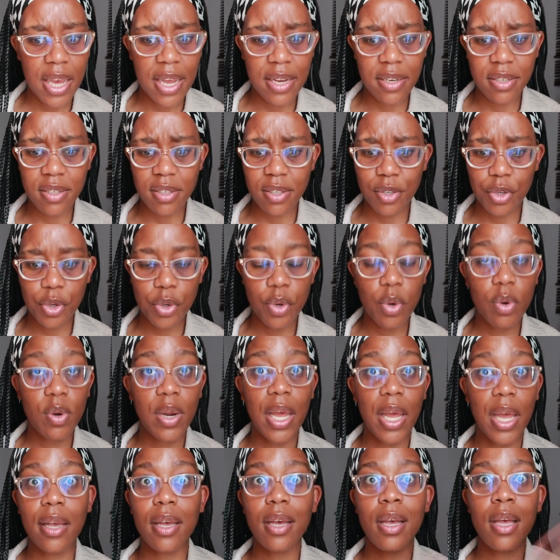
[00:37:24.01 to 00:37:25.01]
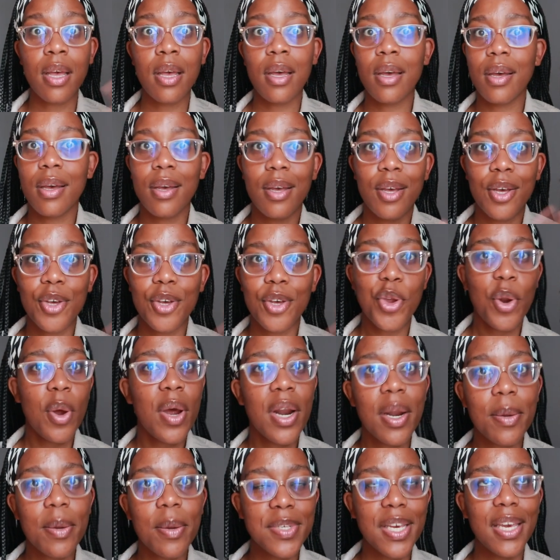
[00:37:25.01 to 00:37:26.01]
And, you know, like, you know
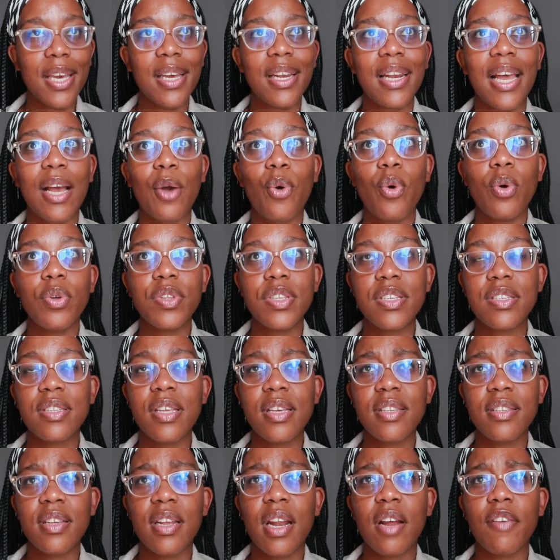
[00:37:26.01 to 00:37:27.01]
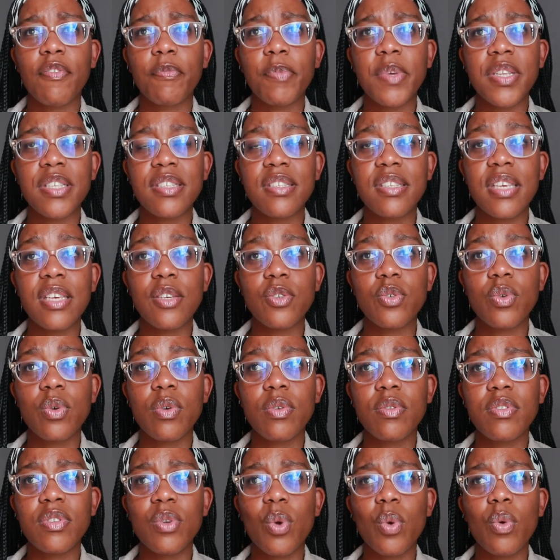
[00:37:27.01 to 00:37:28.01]
what I'm saying? Like, all these things that I've been seeing
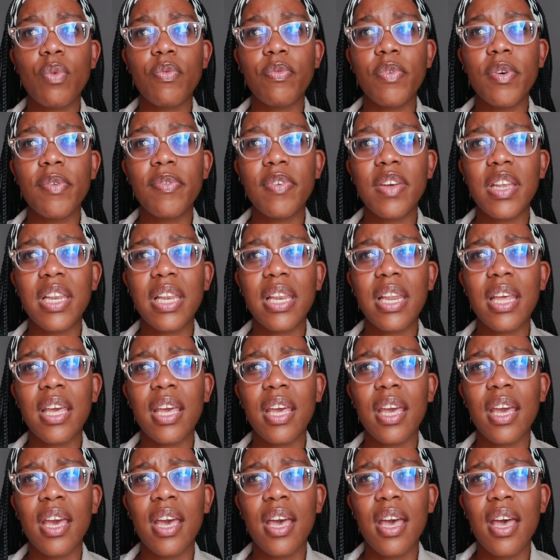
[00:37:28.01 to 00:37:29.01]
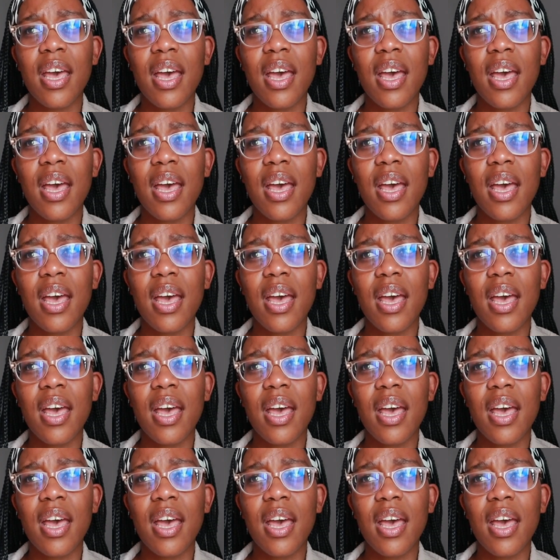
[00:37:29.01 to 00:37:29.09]
so vividly.